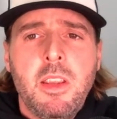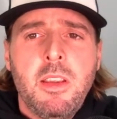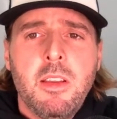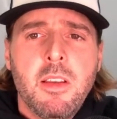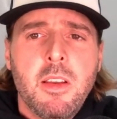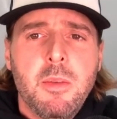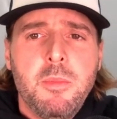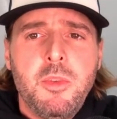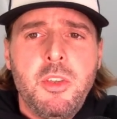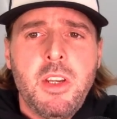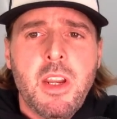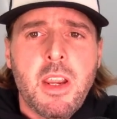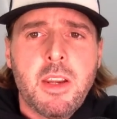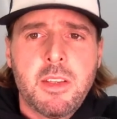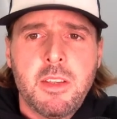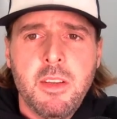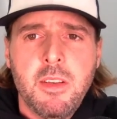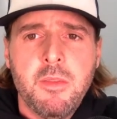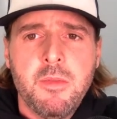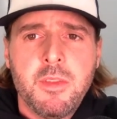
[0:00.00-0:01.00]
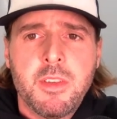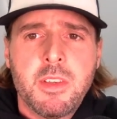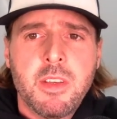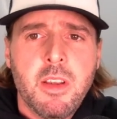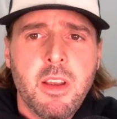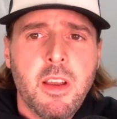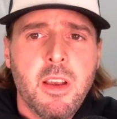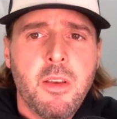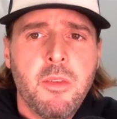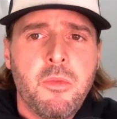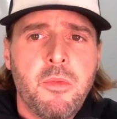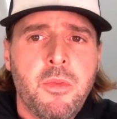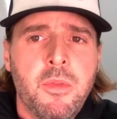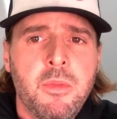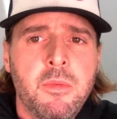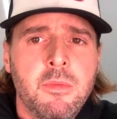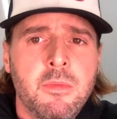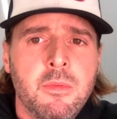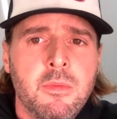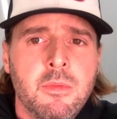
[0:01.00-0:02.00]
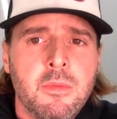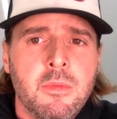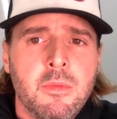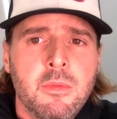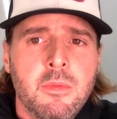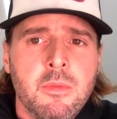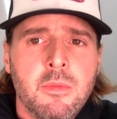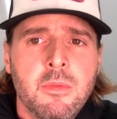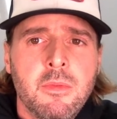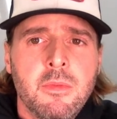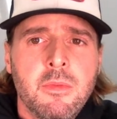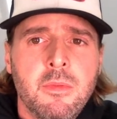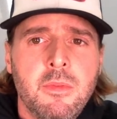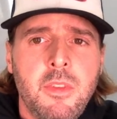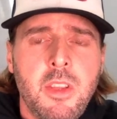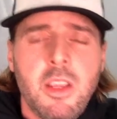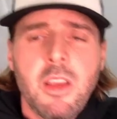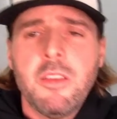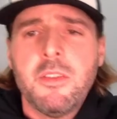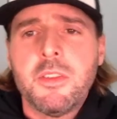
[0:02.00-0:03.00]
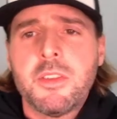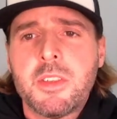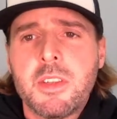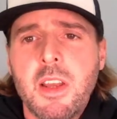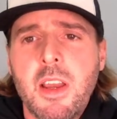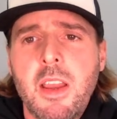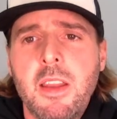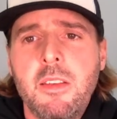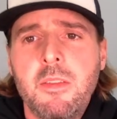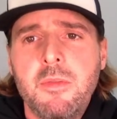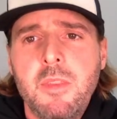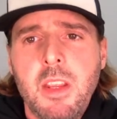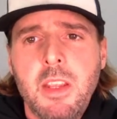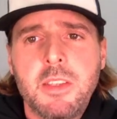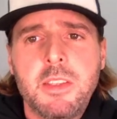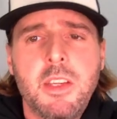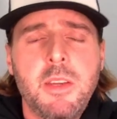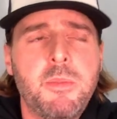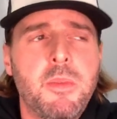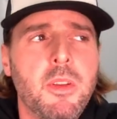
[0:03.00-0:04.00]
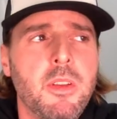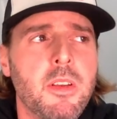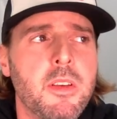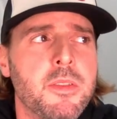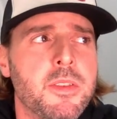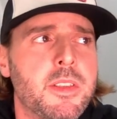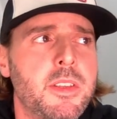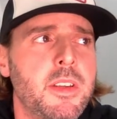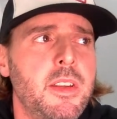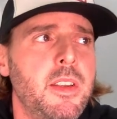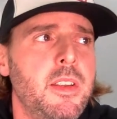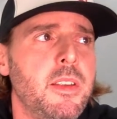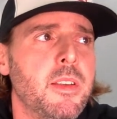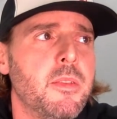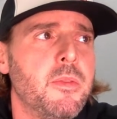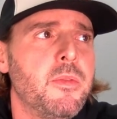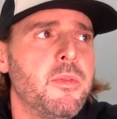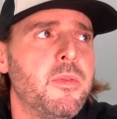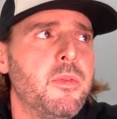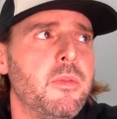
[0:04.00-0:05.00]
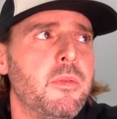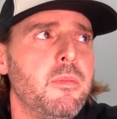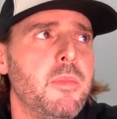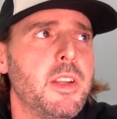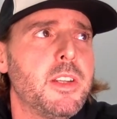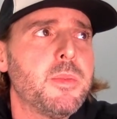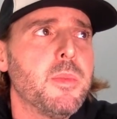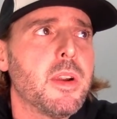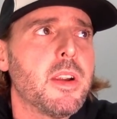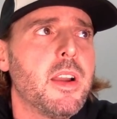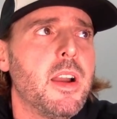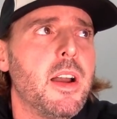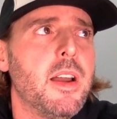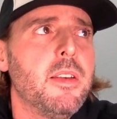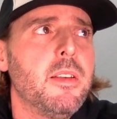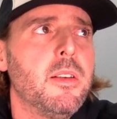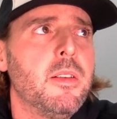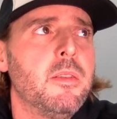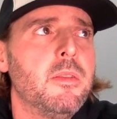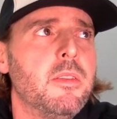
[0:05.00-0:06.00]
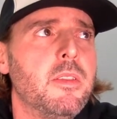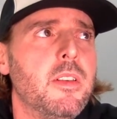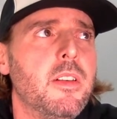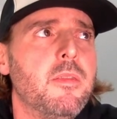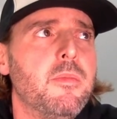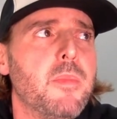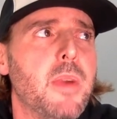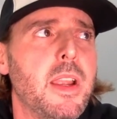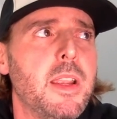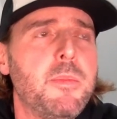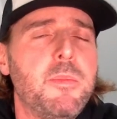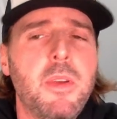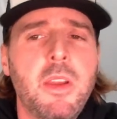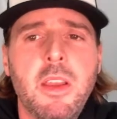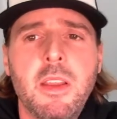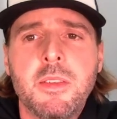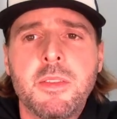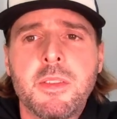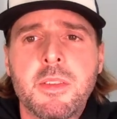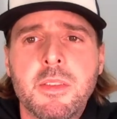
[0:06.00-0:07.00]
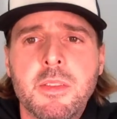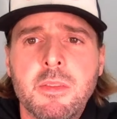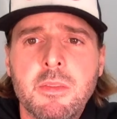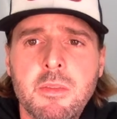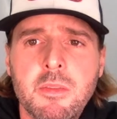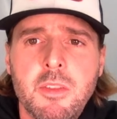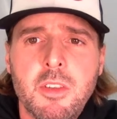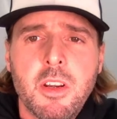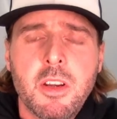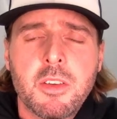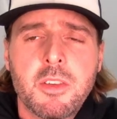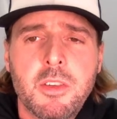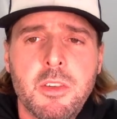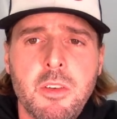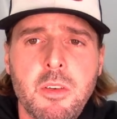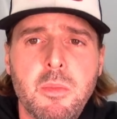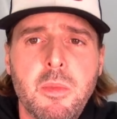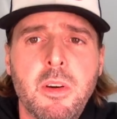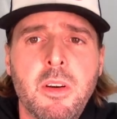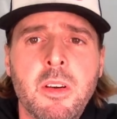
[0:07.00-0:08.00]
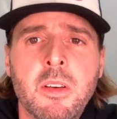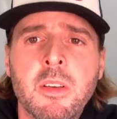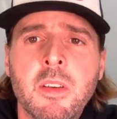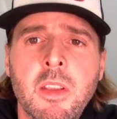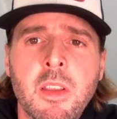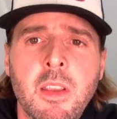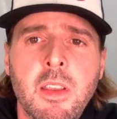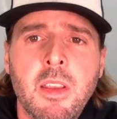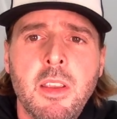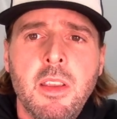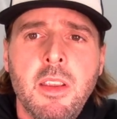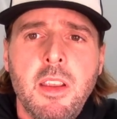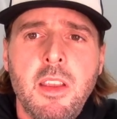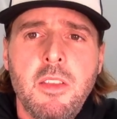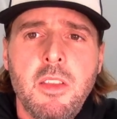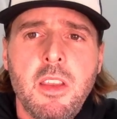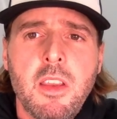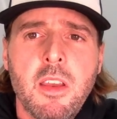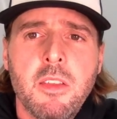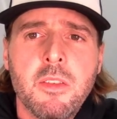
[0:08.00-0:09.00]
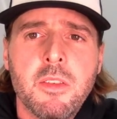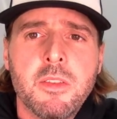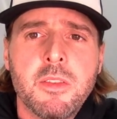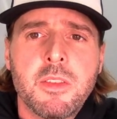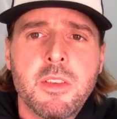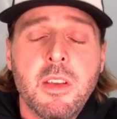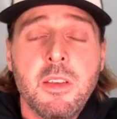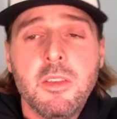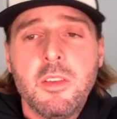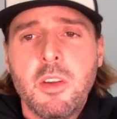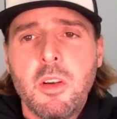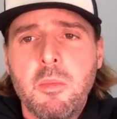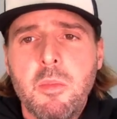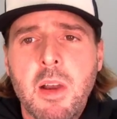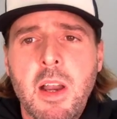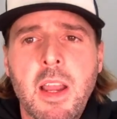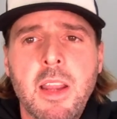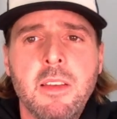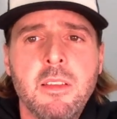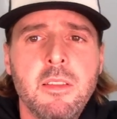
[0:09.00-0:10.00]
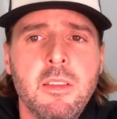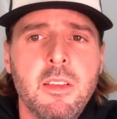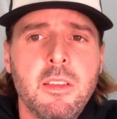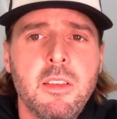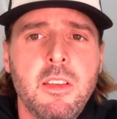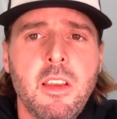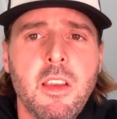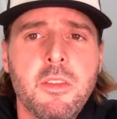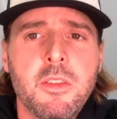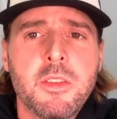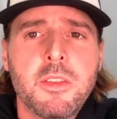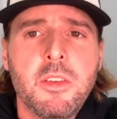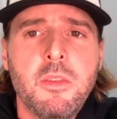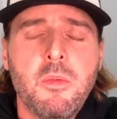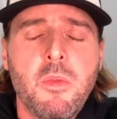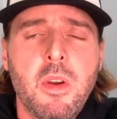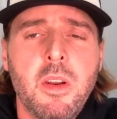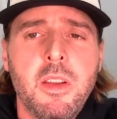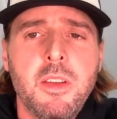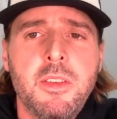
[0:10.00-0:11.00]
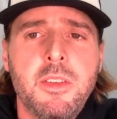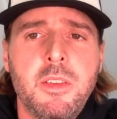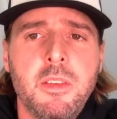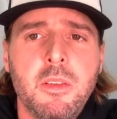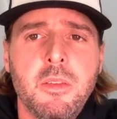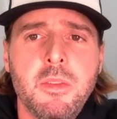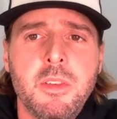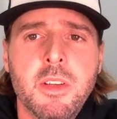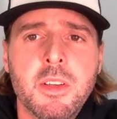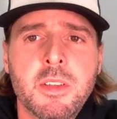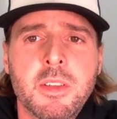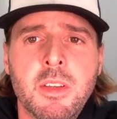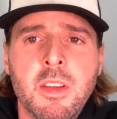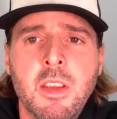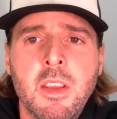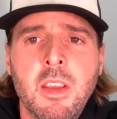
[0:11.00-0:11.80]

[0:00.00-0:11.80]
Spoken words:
objectives of the other side, of Nancy Pelosi, of Mitch McConnell, of Mike Pence, Chuck Schumer, and the others, and Joe Biden, and the others who wanted to just,